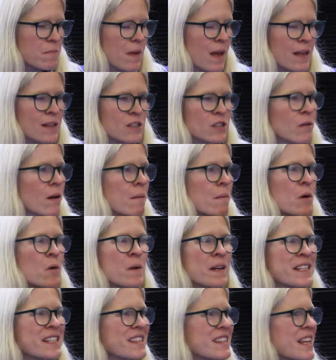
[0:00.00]
And so I'm
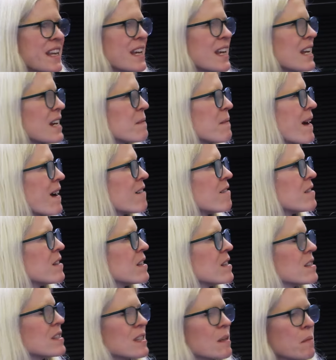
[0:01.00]
always thinking
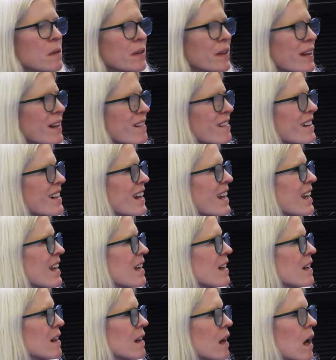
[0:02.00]
about
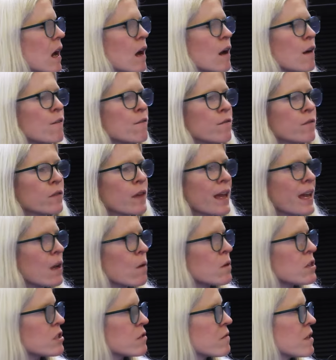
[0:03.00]
similarity of language,